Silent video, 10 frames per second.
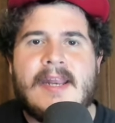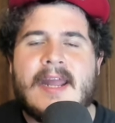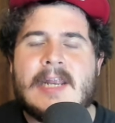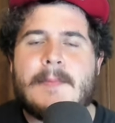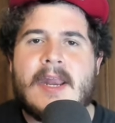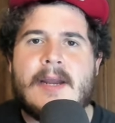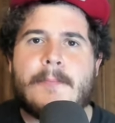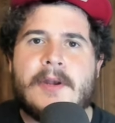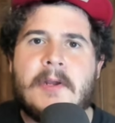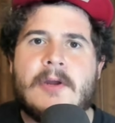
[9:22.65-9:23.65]
He ended up getting a
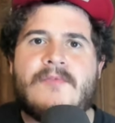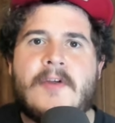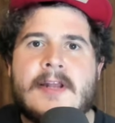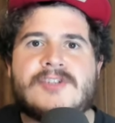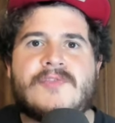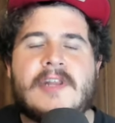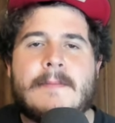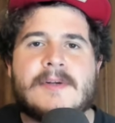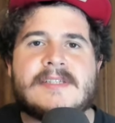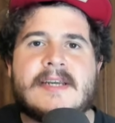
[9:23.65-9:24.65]
pretty good finish for the
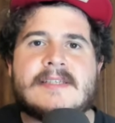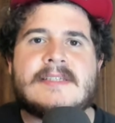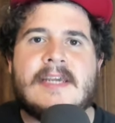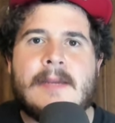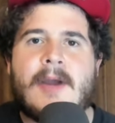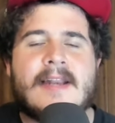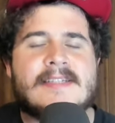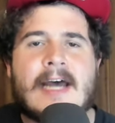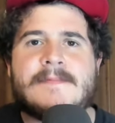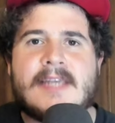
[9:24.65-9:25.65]
number six team, got a
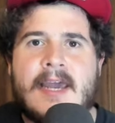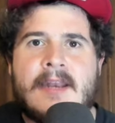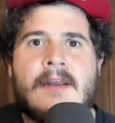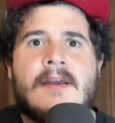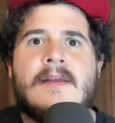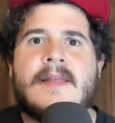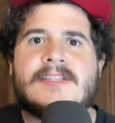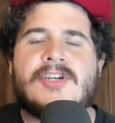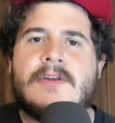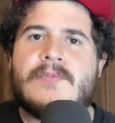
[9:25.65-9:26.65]
top 10.
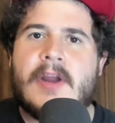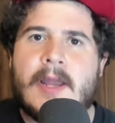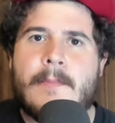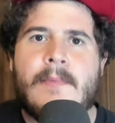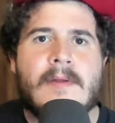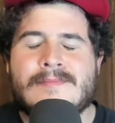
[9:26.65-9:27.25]
That's good for him.